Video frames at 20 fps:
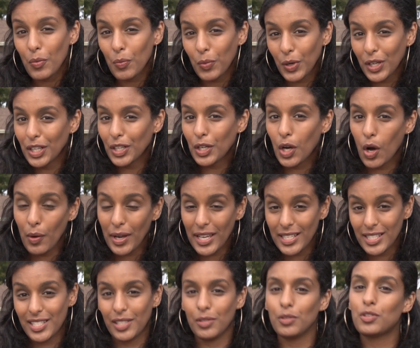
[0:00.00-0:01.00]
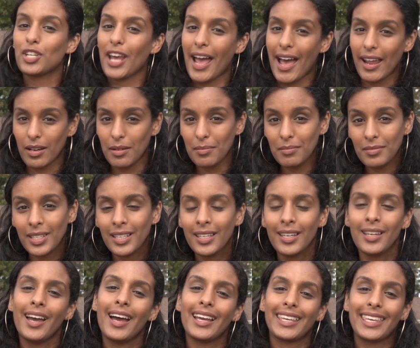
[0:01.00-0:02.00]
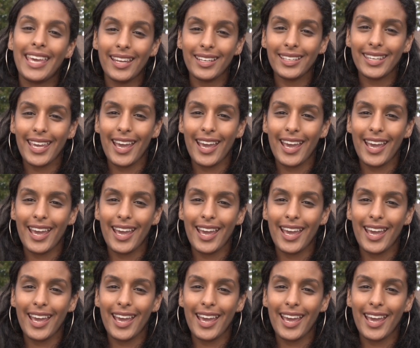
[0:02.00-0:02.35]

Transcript: We're gonna go into Chatham, Kent